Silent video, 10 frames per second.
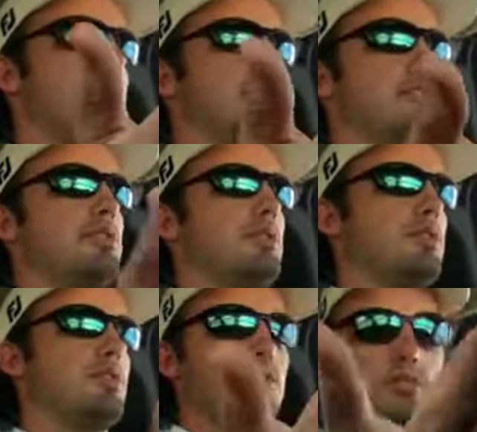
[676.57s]
Manassas,
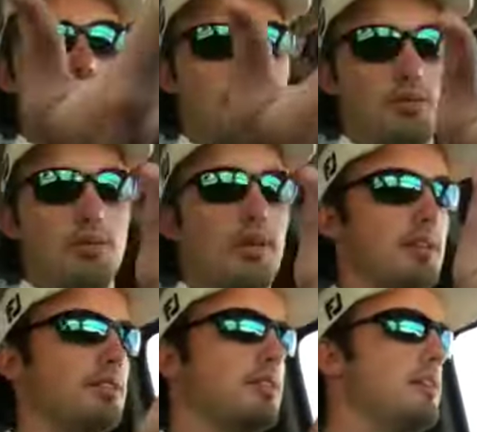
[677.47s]
which is the same
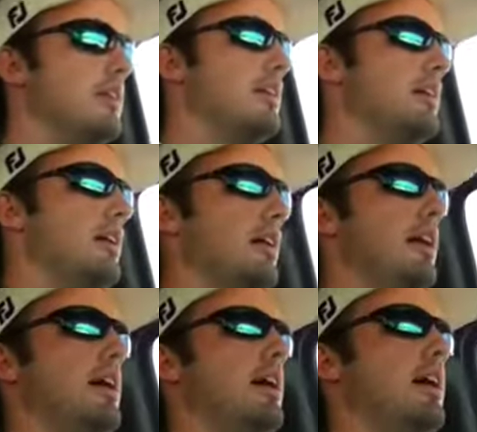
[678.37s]
place,
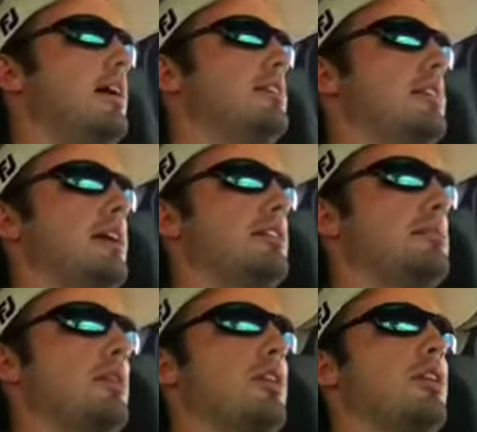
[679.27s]
and
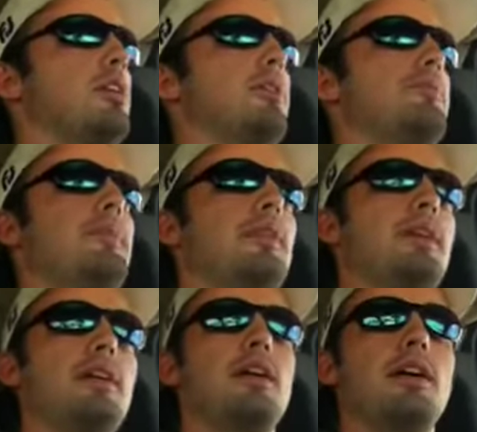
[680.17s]
Gettysburg.
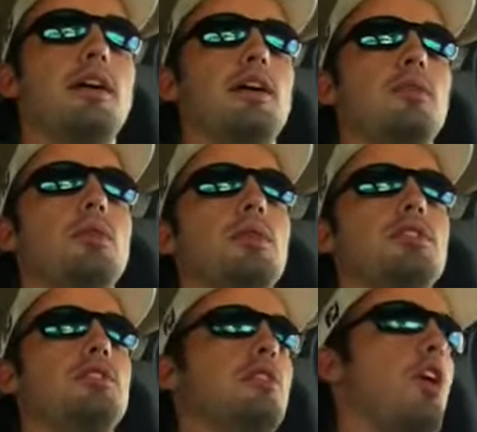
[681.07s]
We
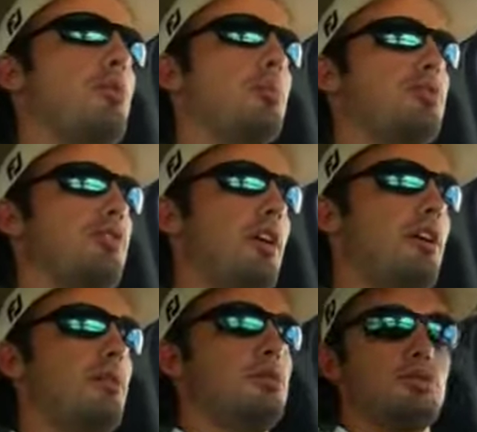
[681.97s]
went to Harper's
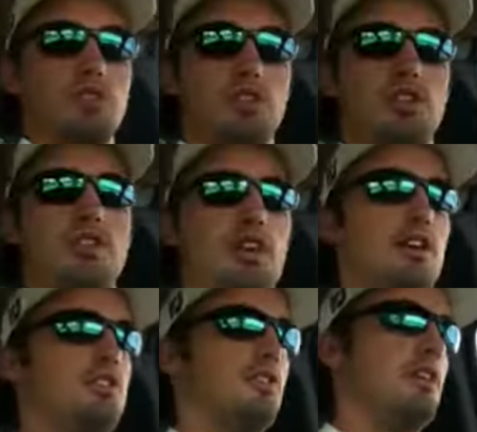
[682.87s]
Ferry, which was a living
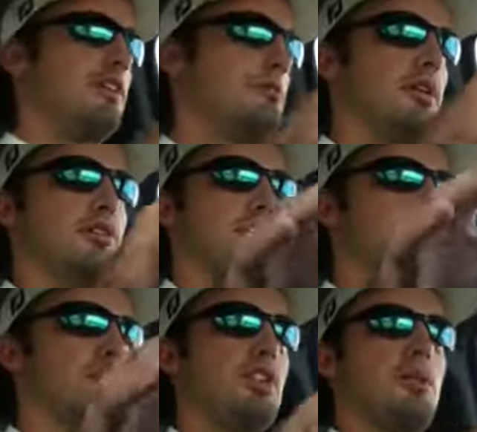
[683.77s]
history. Everybody
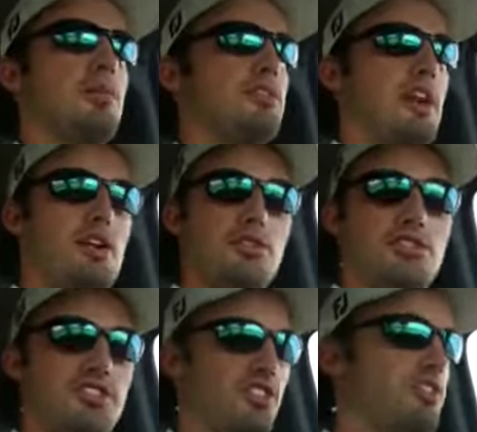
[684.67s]
dresses up. The town is
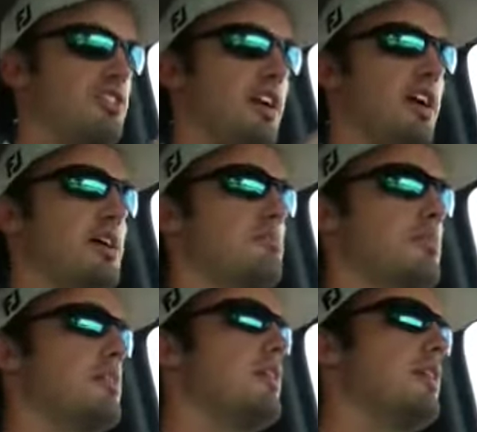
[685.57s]
still the same.
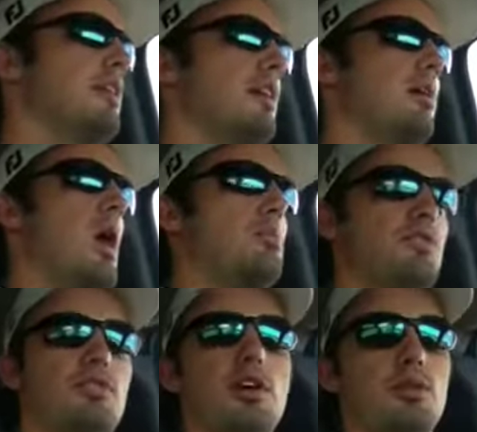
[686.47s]

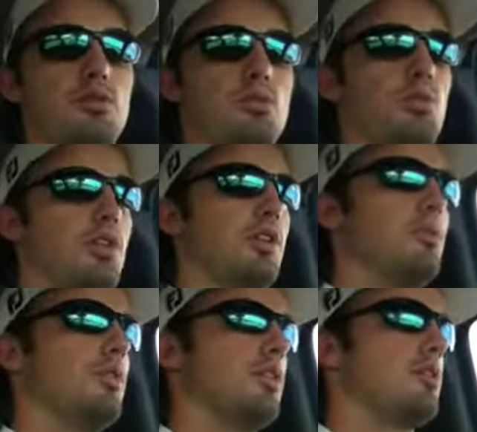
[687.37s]
Harper's Ferry was really,
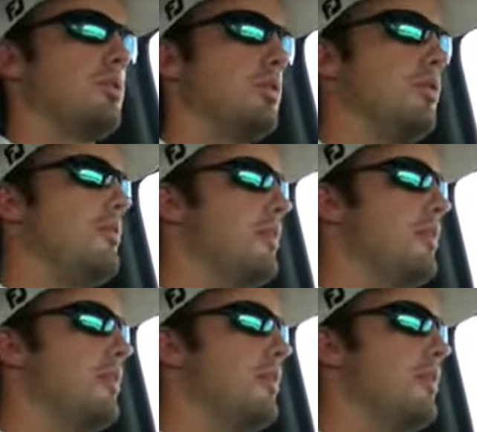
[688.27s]
really cool.